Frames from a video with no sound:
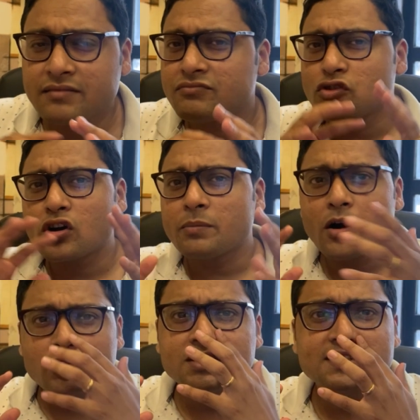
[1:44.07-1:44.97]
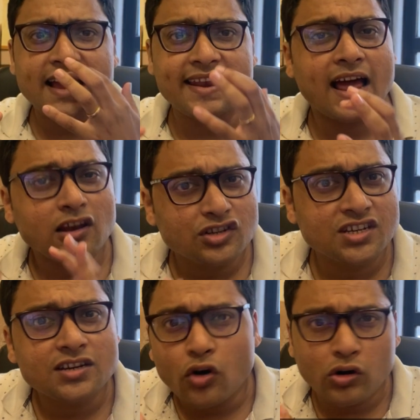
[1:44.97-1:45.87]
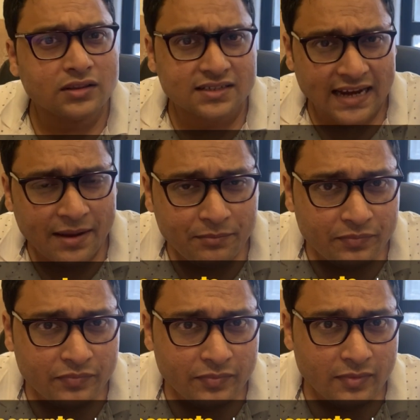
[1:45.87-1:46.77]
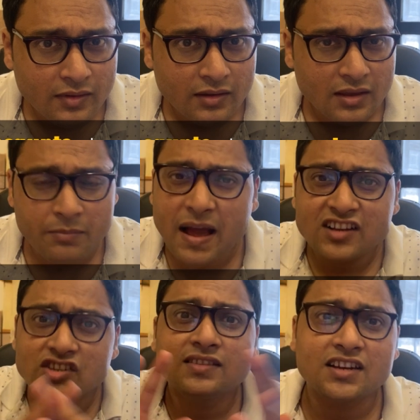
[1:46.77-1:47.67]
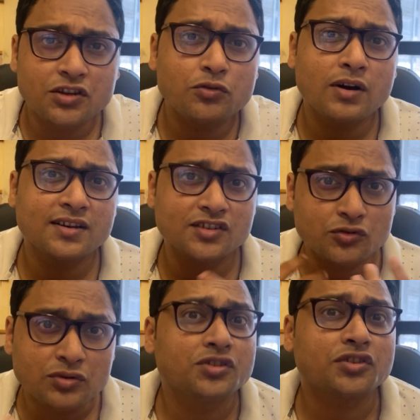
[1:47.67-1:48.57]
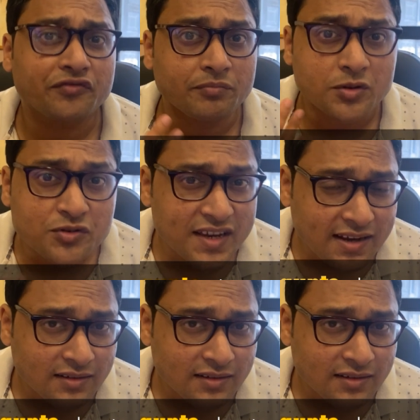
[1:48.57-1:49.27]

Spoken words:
talk about this analogy all the time. Imagine that you are a student of music.